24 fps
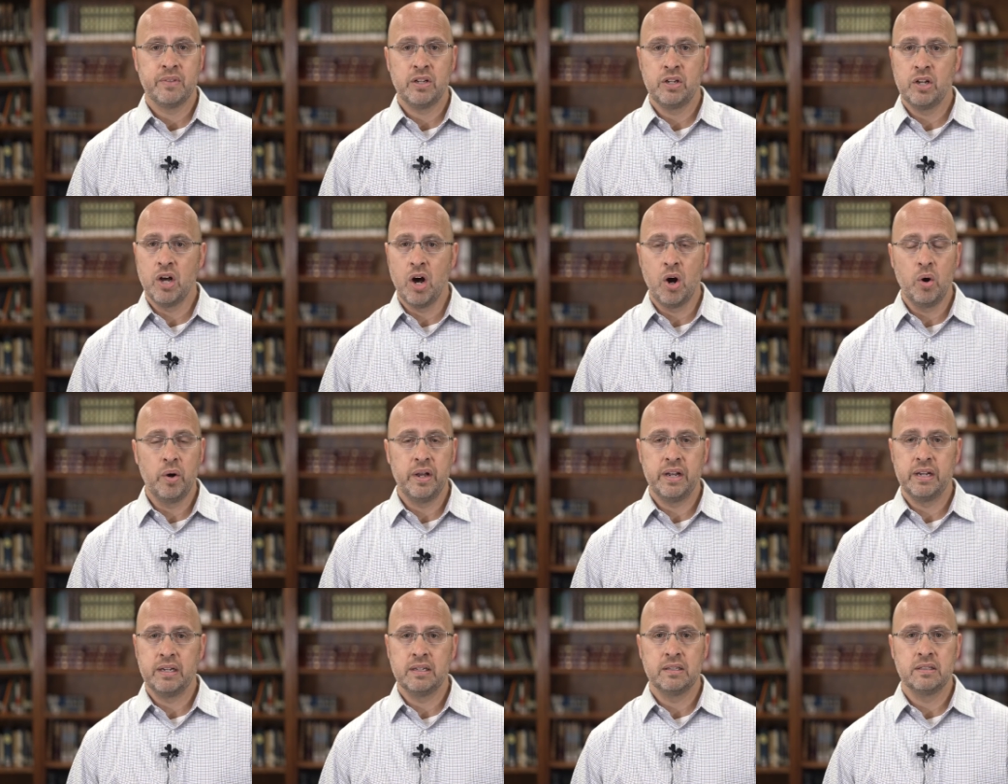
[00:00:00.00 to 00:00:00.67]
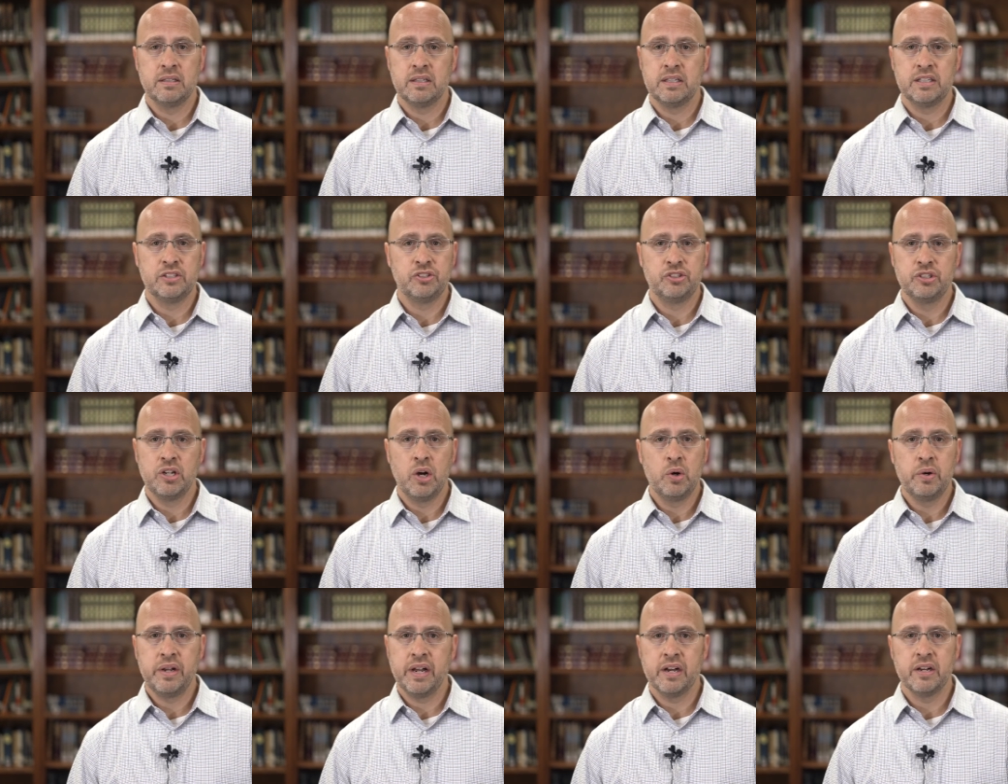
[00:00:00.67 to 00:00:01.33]
Going is
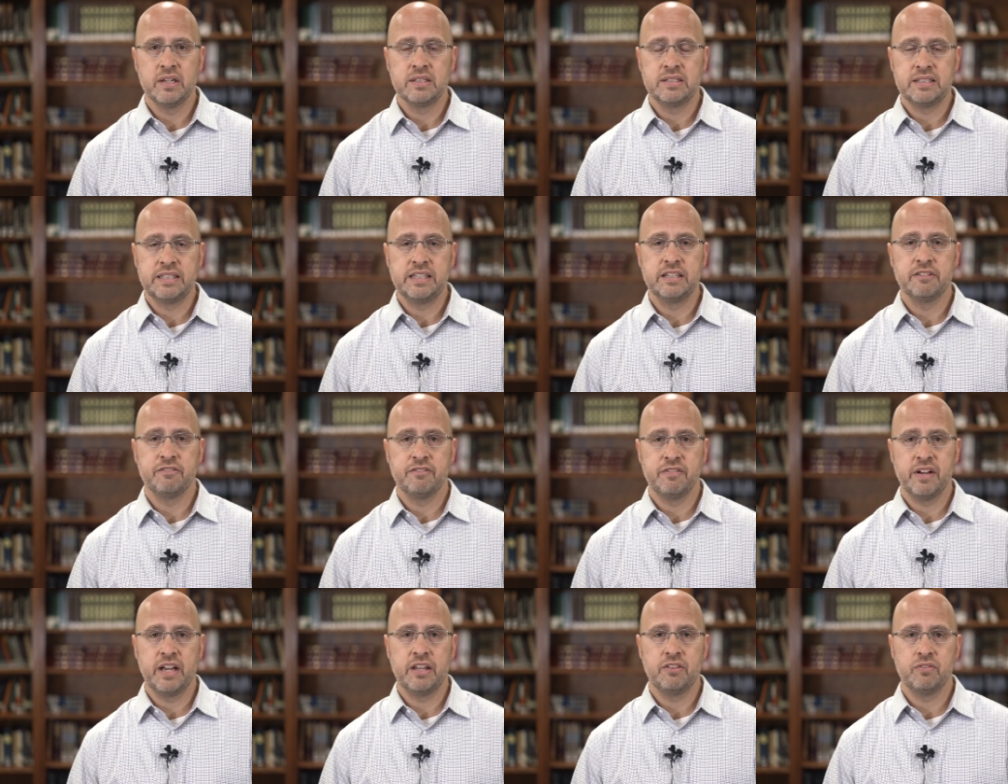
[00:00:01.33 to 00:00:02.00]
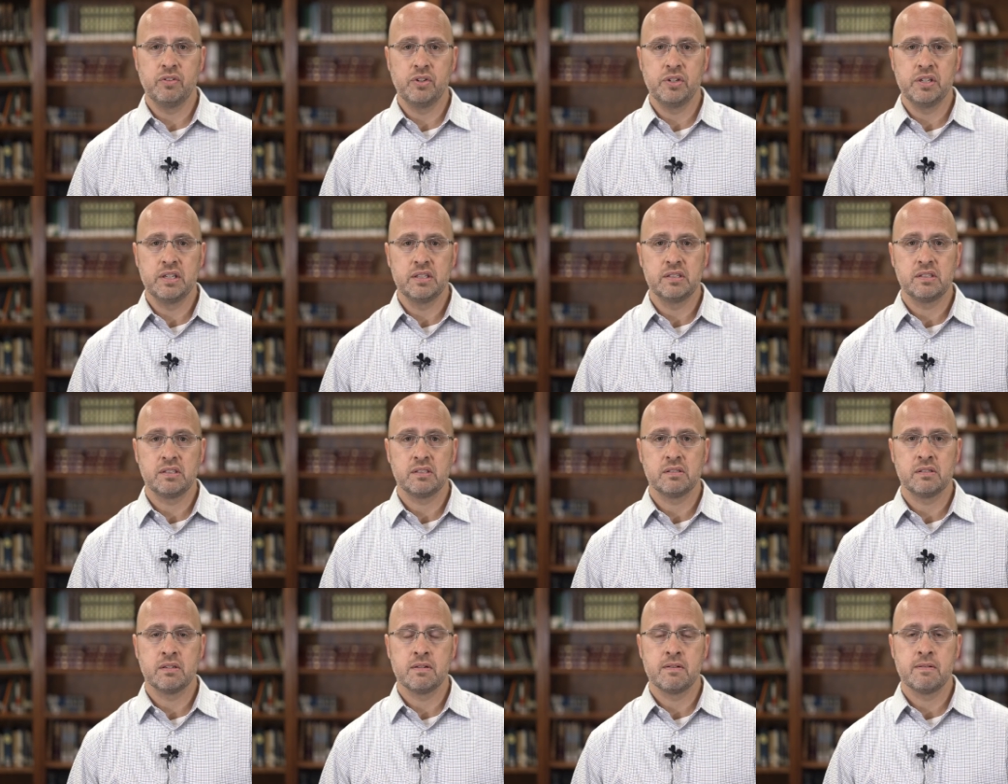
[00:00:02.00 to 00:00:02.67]
no guarantee of
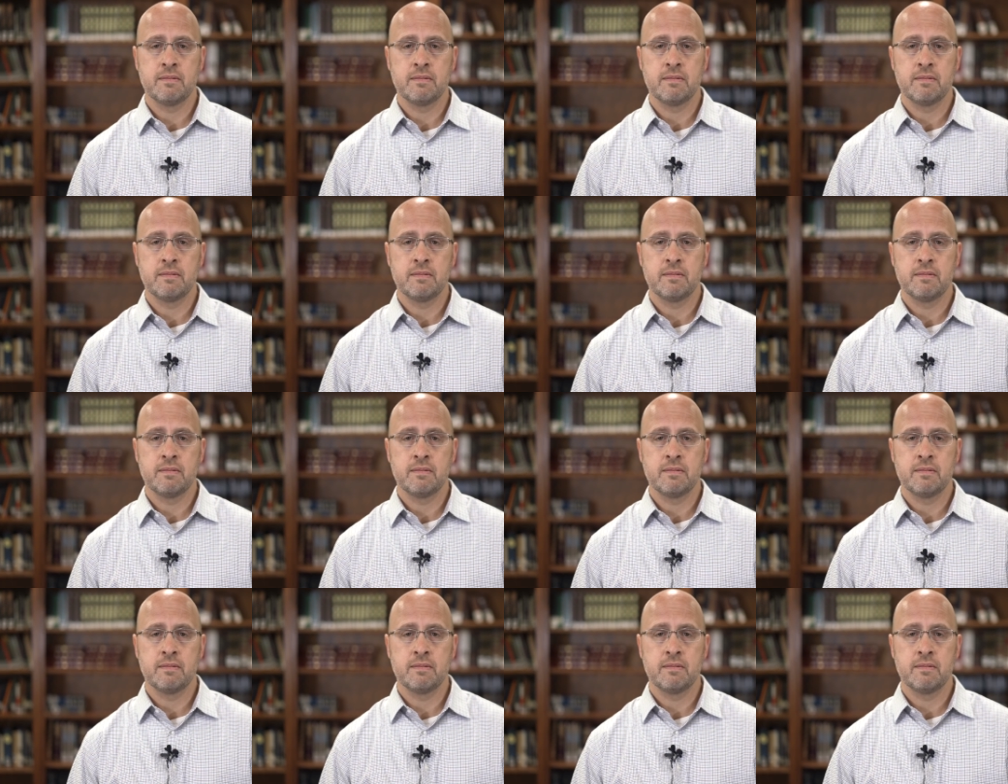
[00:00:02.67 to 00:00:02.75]
faithfulness.